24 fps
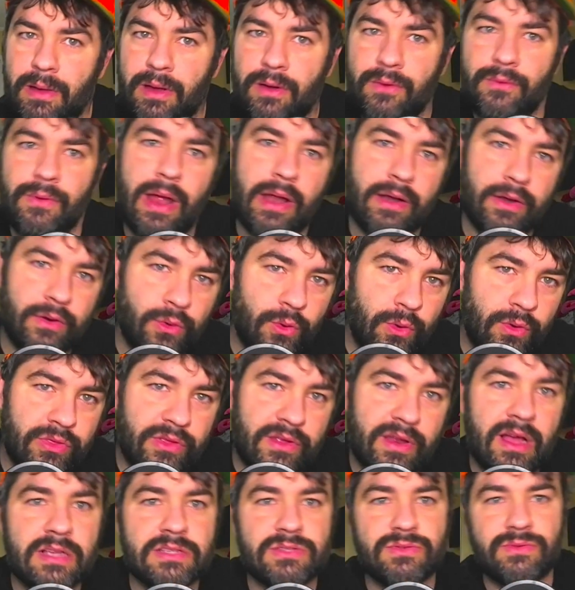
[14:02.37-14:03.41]
a round in
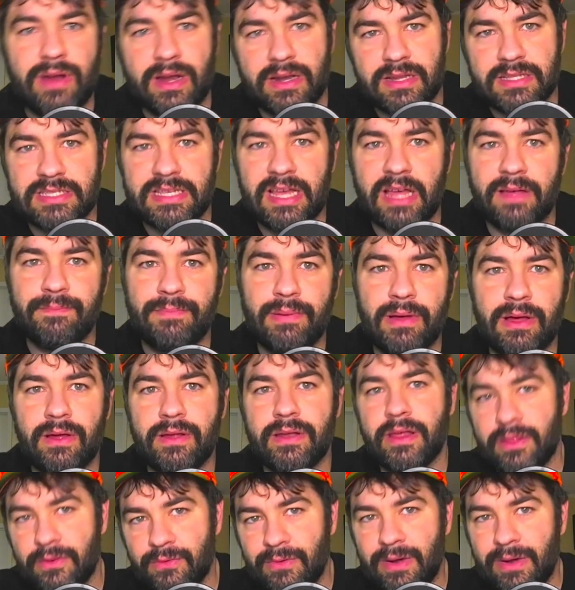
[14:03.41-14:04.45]
orthodox, a round in southpaw, another round in